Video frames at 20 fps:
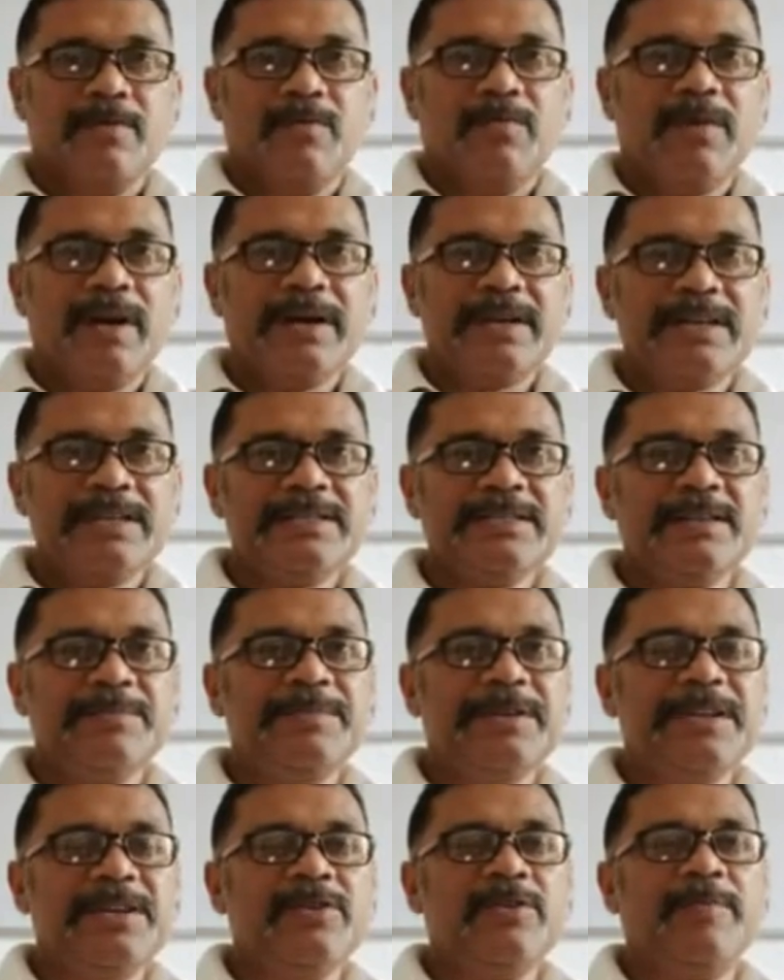What is the
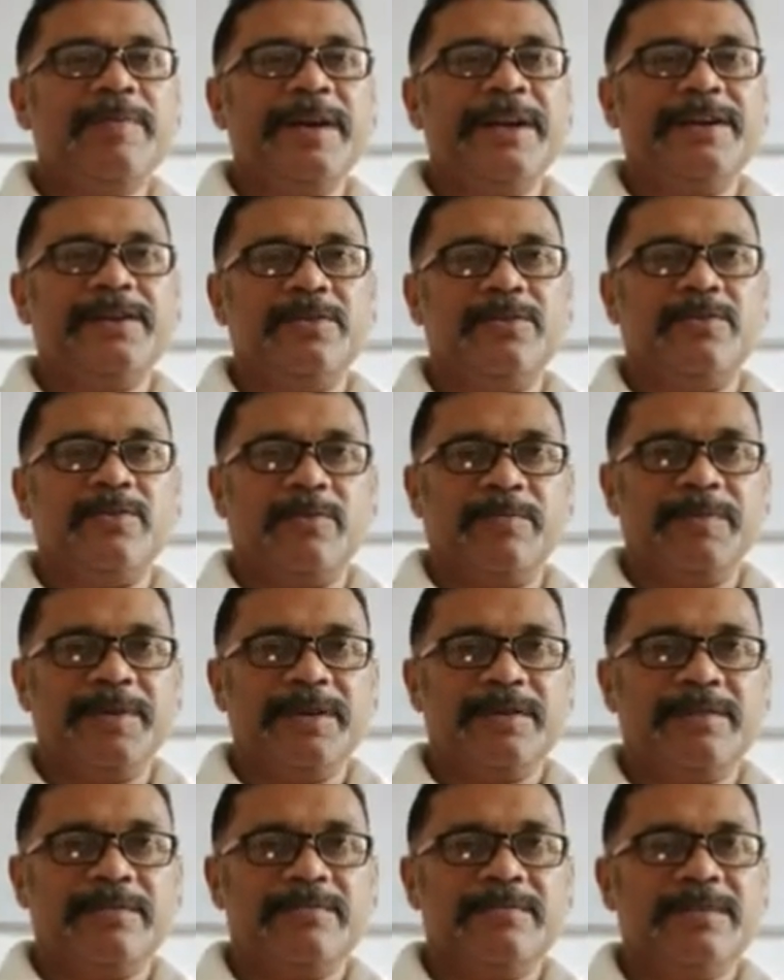meaning of
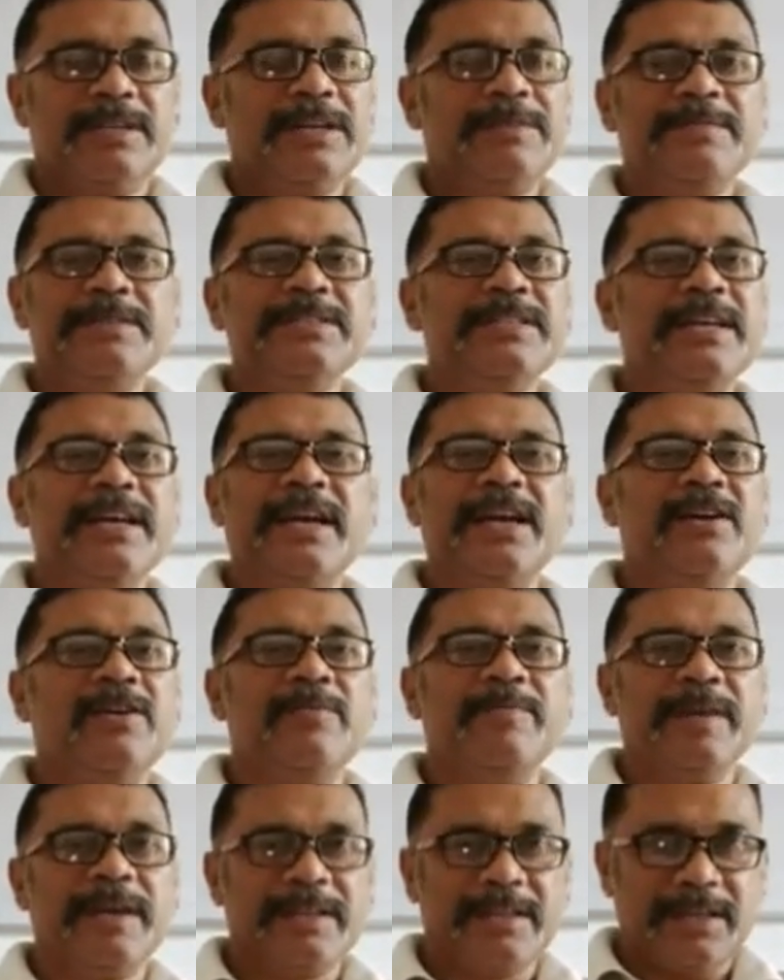heterotrophic? That means they
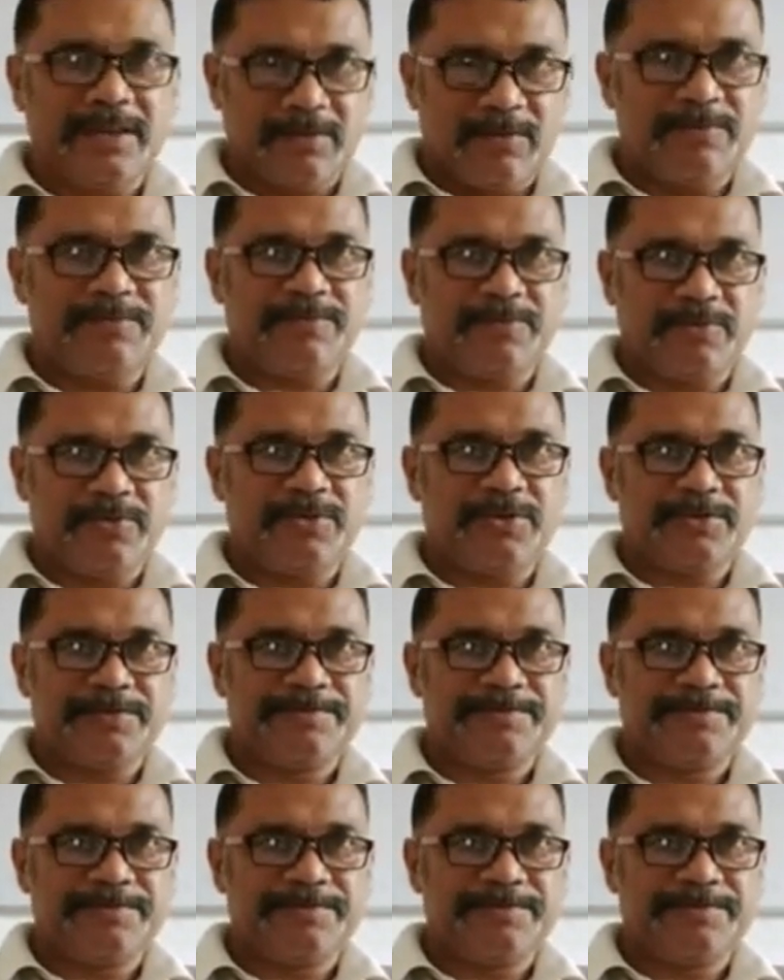cannot make their own fruit.